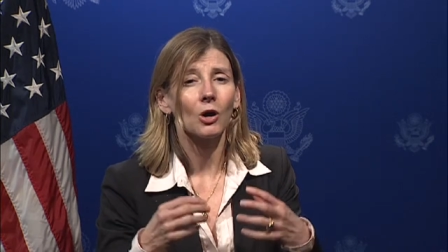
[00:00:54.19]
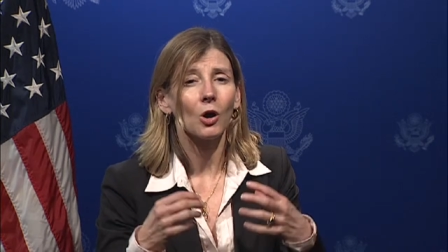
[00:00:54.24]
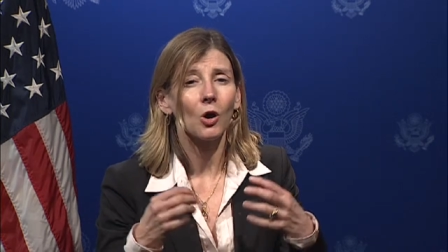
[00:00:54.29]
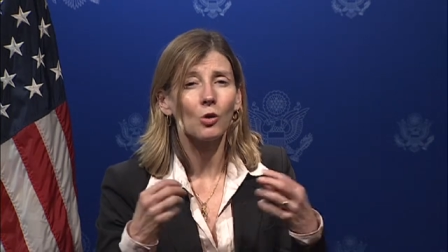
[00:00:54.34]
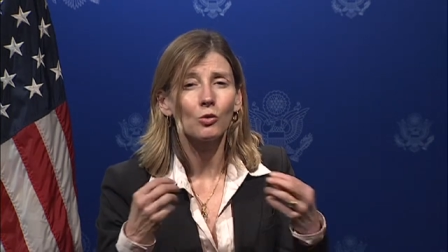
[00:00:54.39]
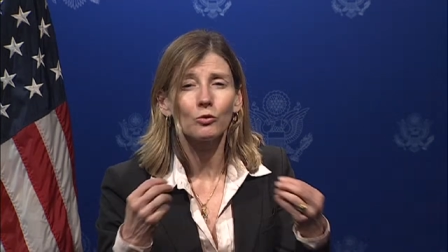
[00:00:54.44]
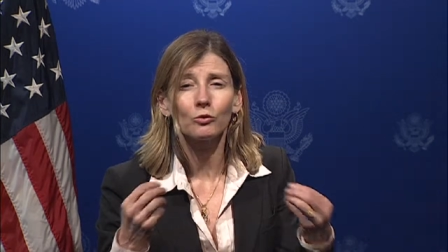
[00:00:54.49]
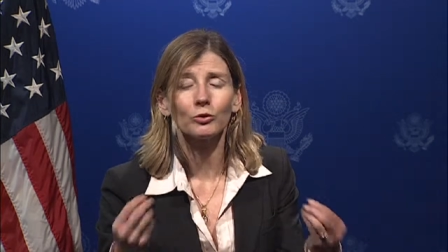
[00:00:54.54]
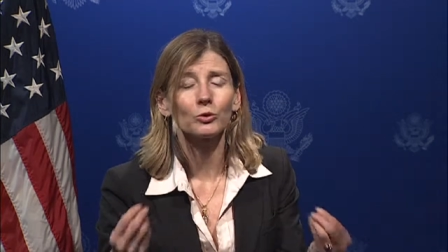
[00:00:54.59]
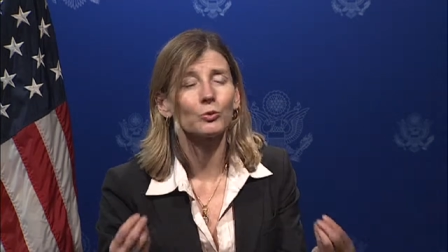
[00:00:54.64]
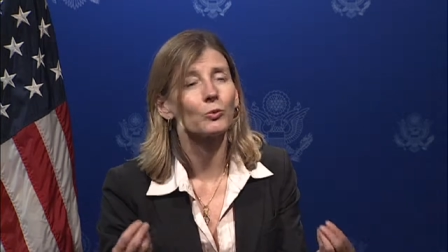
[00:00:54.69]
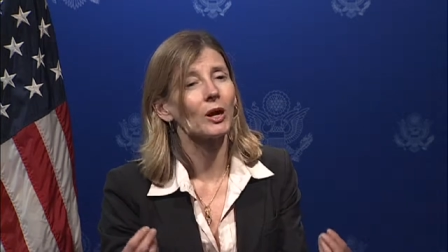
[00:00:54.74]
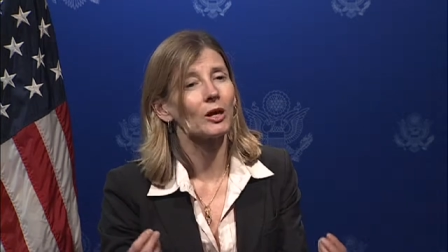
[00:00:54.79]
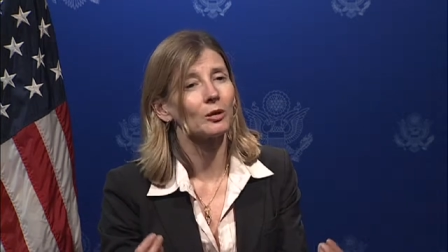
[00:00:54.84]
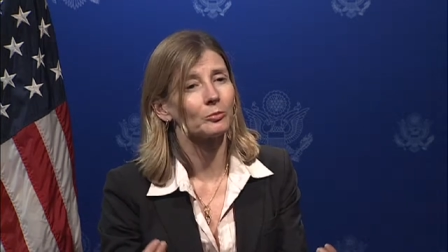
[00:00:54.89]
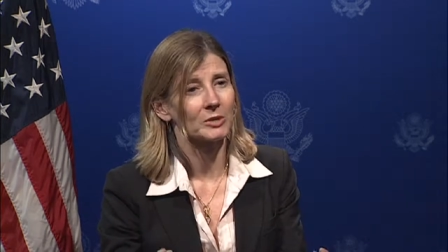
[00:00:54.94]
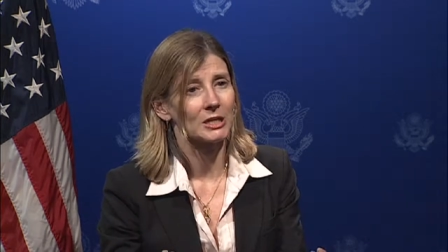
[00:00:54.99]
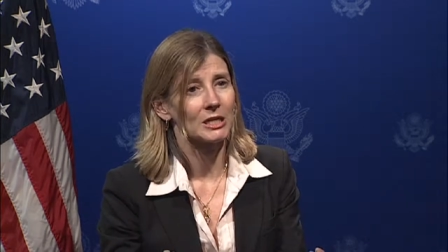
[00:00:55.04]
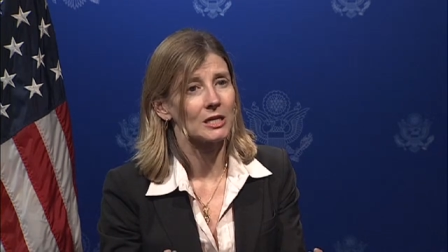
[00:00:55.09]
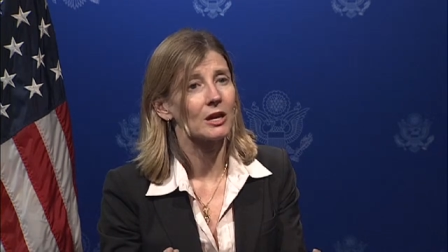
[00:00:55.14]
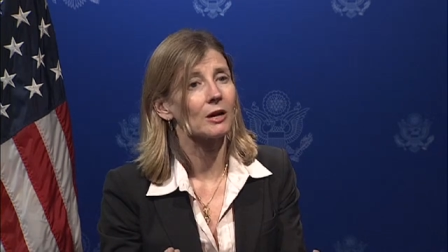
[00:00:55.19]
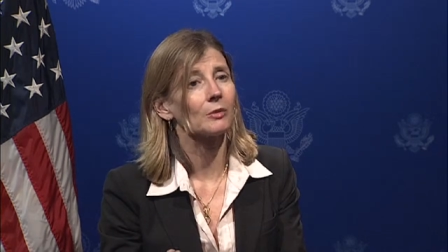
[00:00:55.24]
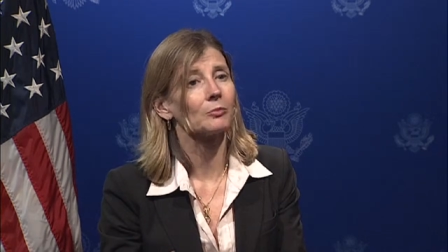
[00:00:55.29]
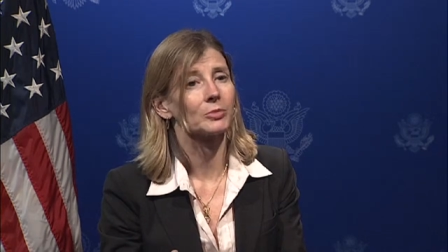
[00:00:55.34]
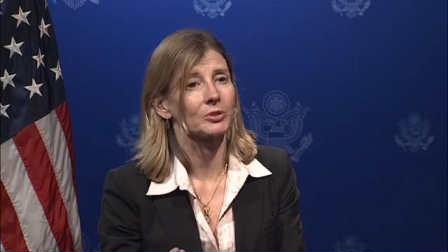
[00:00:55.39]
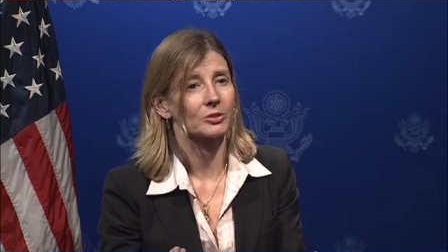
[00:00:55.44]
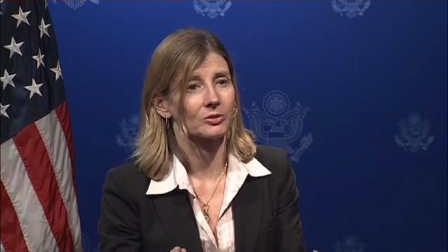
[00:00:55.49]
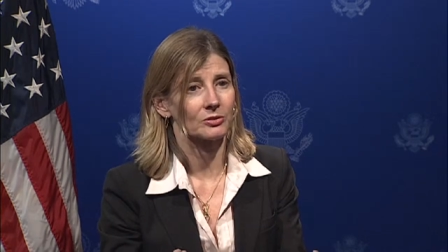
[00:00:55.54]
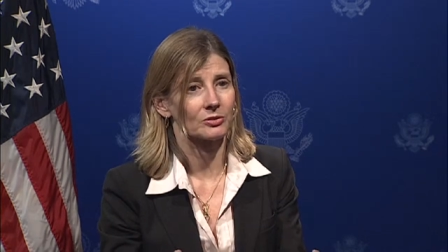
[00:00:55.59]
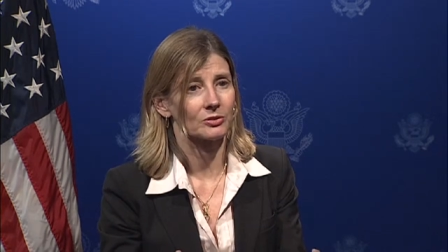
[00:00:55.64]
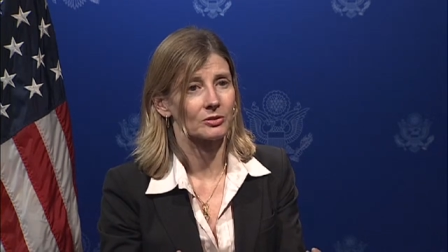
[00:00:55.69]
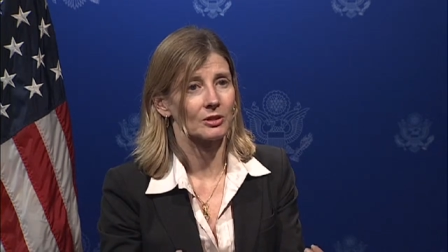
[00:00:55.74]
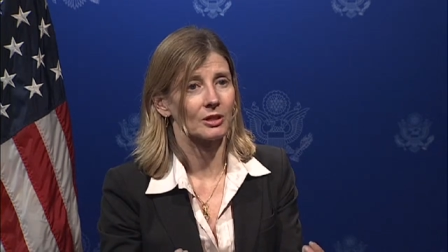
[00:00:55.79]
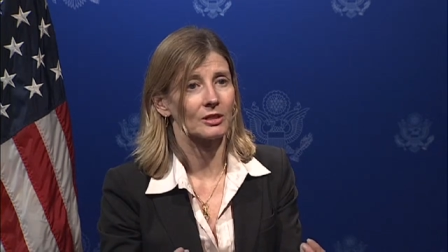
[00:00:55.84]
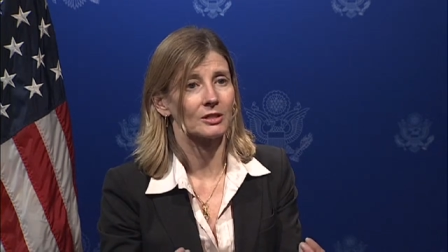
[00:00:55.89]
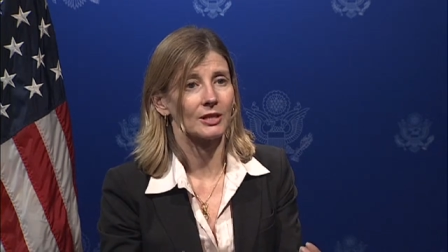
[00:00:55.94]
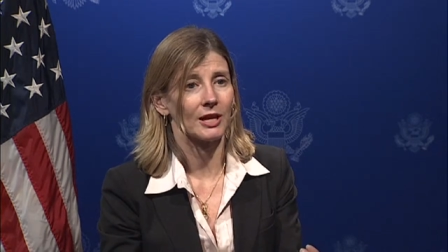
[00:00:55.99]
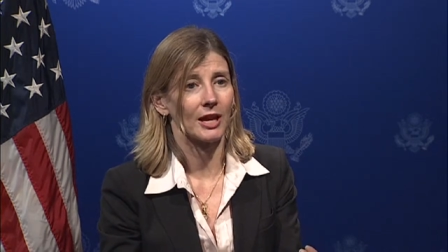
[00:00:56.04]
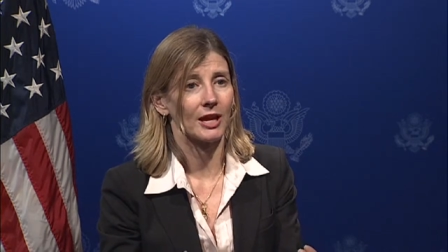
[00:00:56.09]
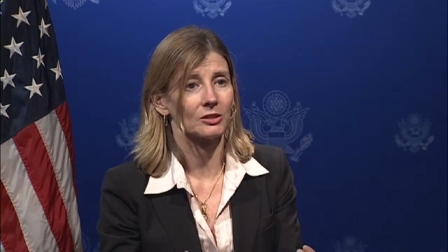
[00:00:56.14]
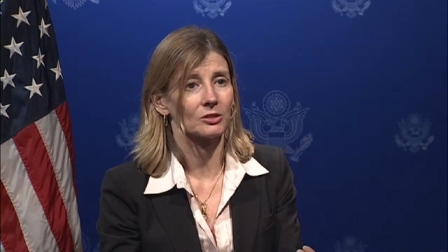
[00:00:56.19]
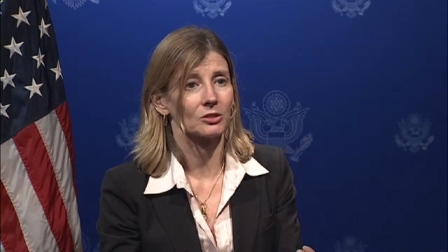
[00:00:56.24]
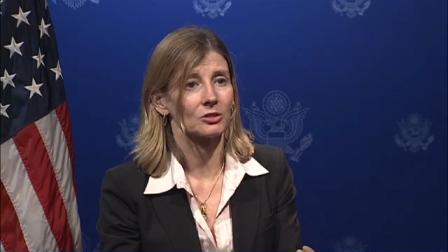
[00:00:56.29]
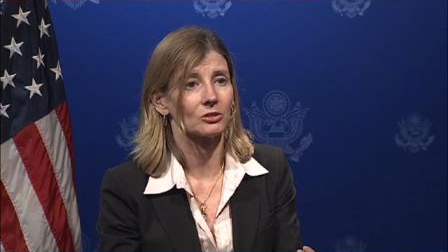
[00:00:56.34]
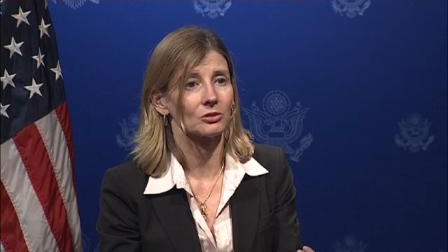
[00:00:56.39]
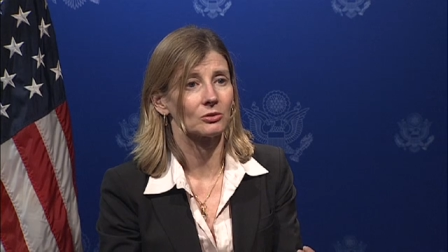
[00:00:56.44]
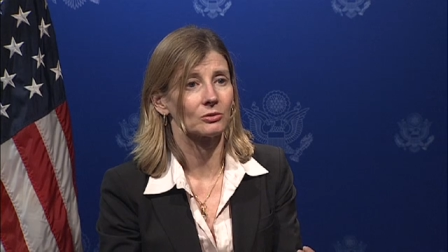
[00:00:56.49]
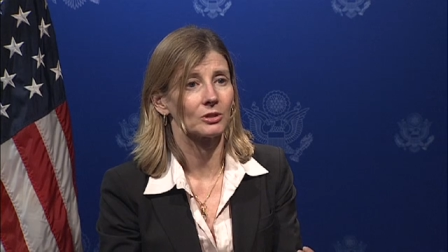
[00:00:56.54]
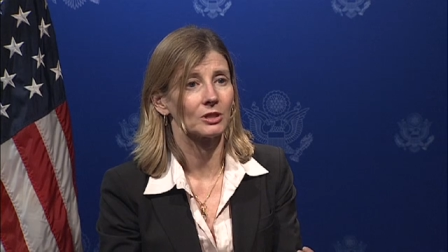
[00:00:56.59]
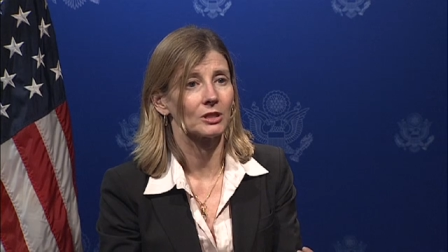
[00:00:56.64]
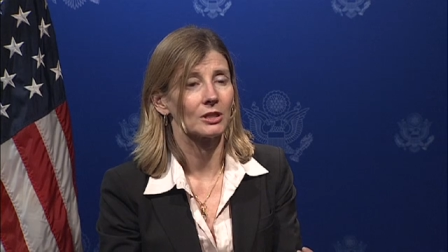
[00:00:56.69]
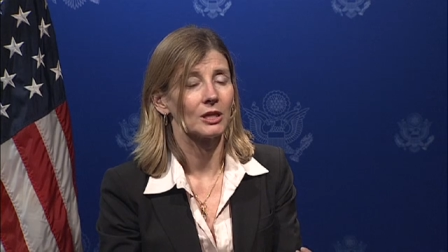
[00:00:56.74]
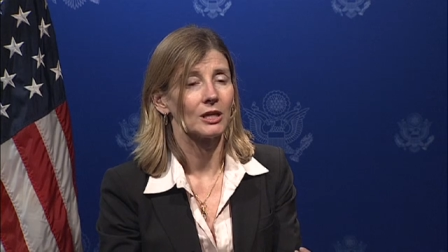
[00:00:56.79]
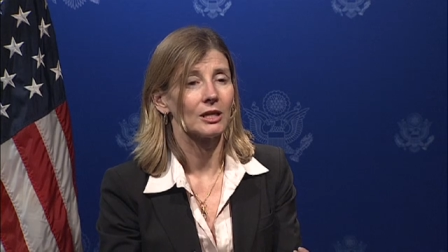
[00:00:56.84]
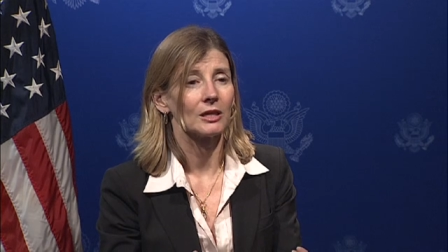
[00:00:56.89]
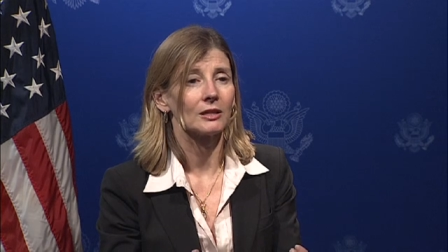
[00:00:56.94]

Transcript: overwhelming numbers attached to it